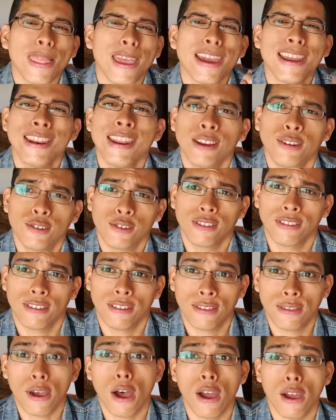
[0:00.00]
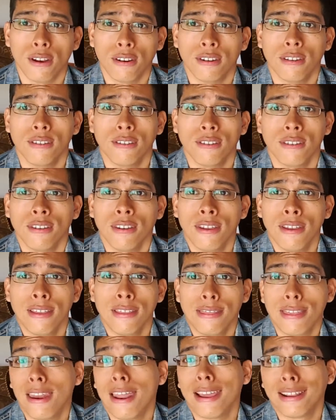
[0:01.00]
initially thought
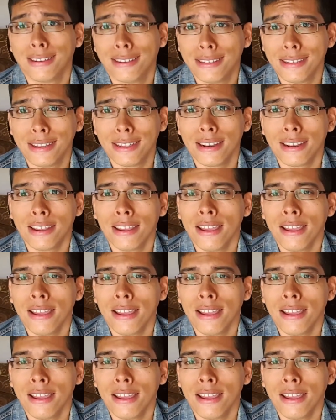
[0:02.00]
that I did.